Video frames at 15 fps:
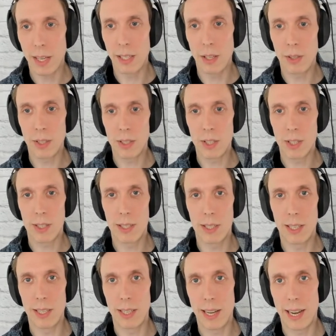And you can
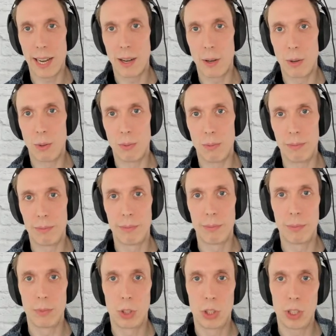just see how
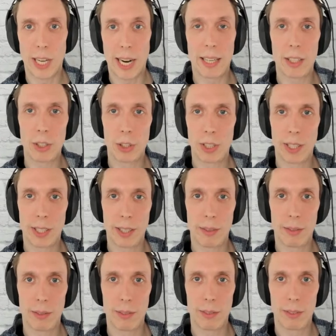
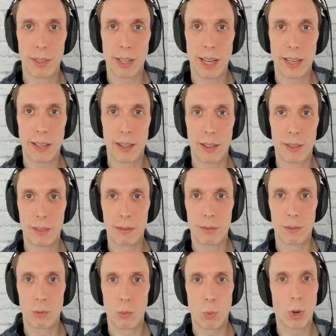challenging and
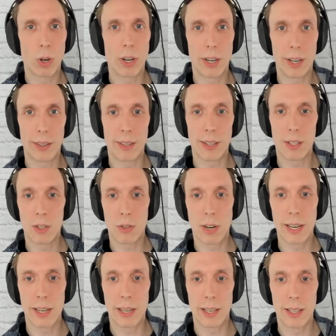worrying this
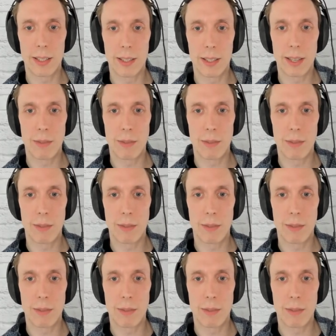trend is.